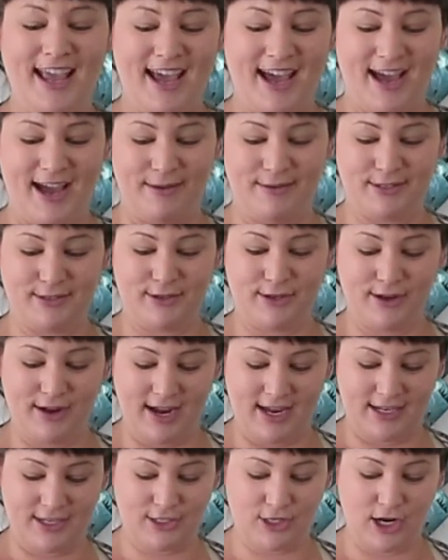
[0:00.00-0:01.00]
I'll go
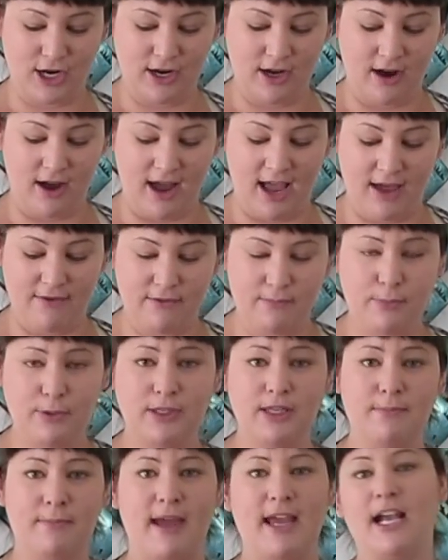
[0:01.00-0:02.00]
ahead and show you. I haven't
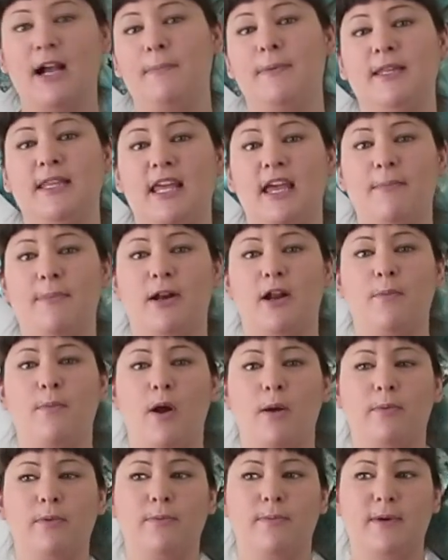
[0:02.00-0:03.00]
put the makeup in there, but I'll
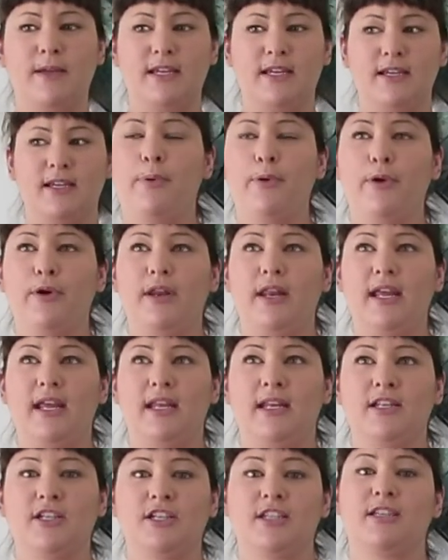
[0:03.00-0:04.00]
probably put
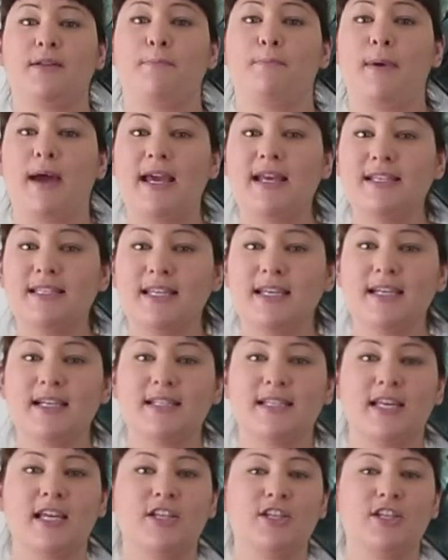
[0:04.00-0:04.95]
in just the basics,